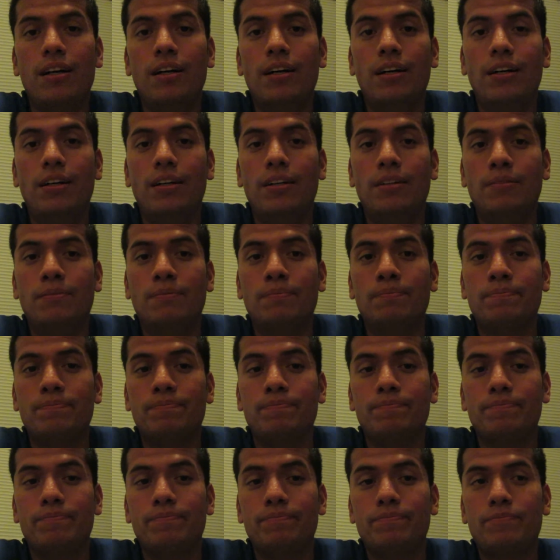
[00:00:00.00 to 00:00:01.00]

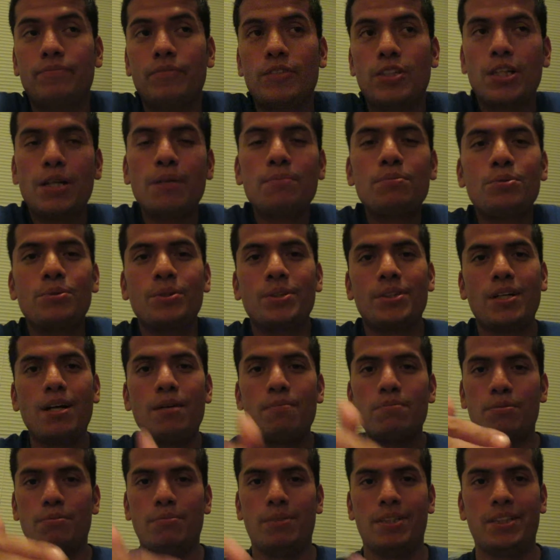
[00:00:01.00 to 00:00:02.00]
come to a
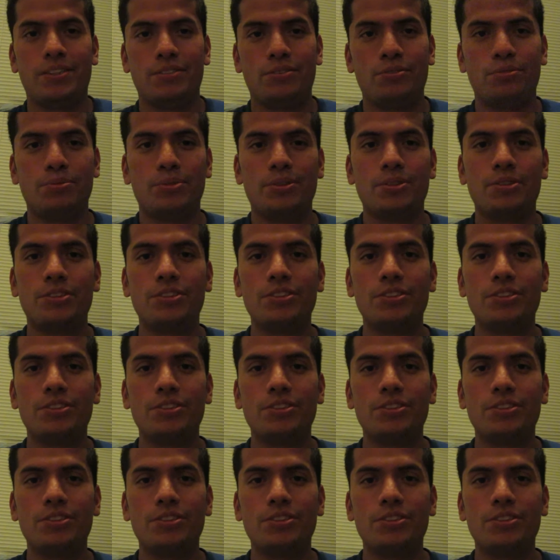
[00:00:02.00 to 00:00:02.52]
compromise where